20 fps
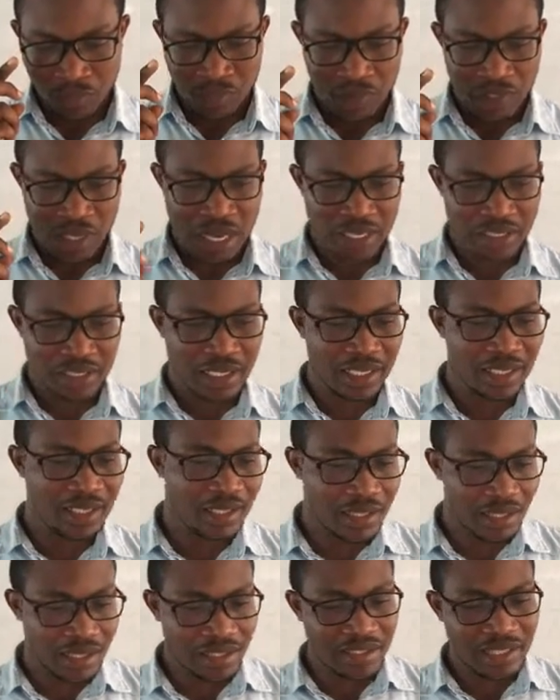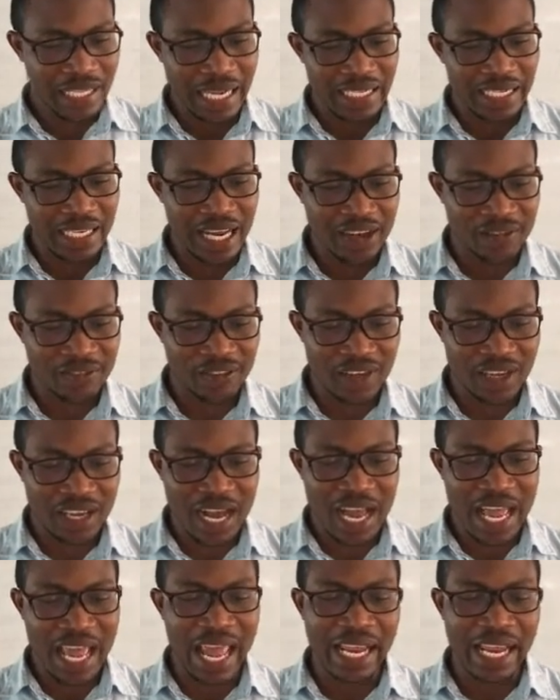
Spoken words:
Now it says, study the figure